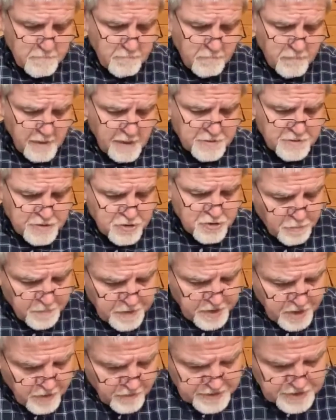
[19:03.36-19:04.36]
So
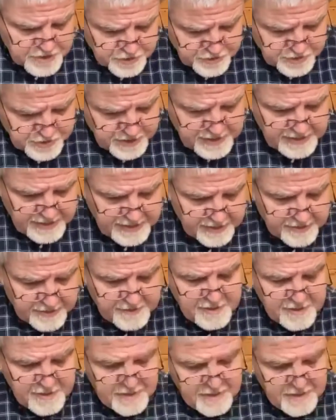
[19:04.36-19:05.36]
Manoah took a kid
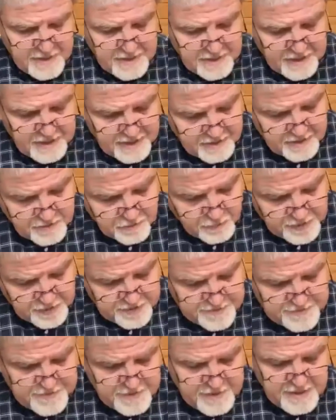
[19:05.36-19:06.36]
uh,
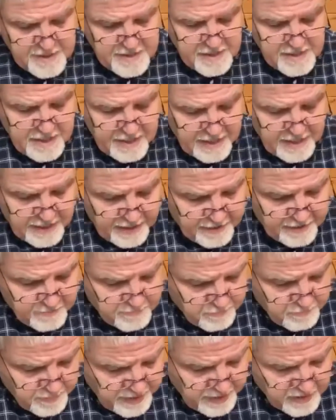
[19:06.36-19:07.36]
with a
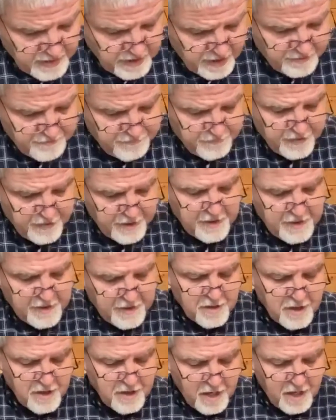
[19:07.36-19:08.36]
meal offering
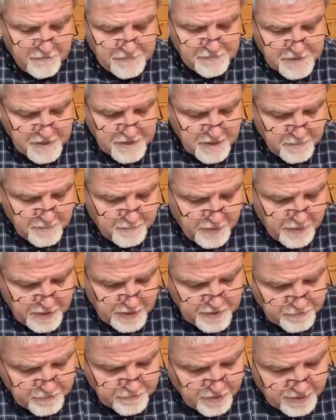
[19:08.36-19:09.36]
and offered it upon
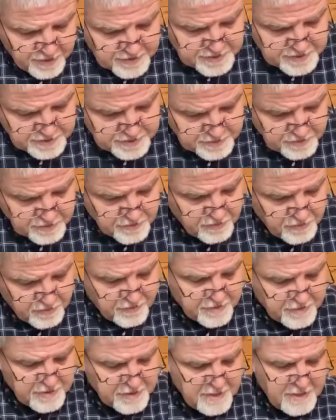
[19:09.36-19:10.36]
a rock to the
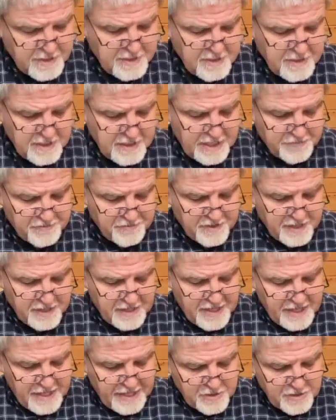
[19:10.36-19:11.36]
Lord, and the
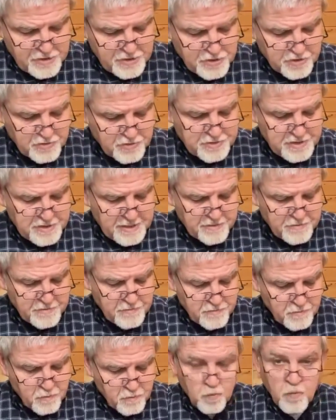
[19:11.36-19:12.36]
angel did
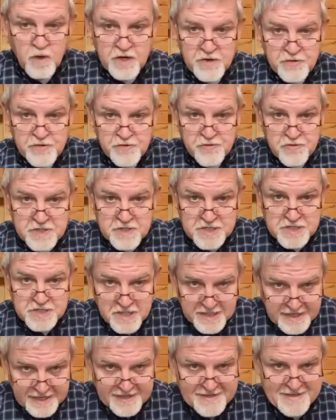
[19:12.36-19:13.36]

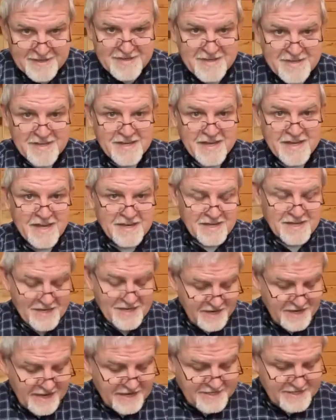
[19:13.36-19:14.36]
wondrously. Again,
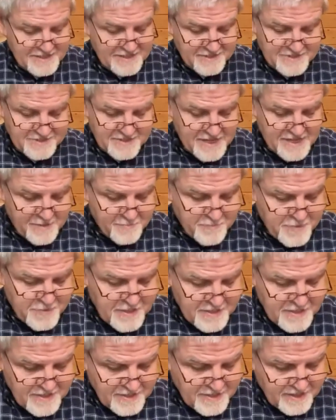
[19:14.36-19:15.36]
connected, same
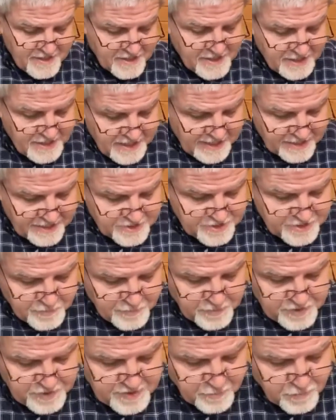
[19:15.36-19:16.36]
uh, connection with
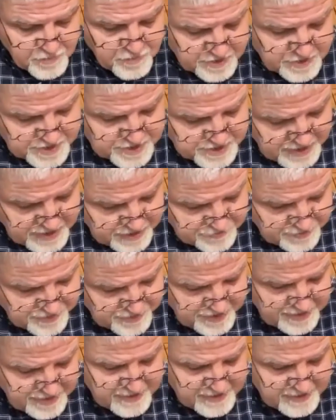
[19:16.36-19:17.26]
the word secret here, did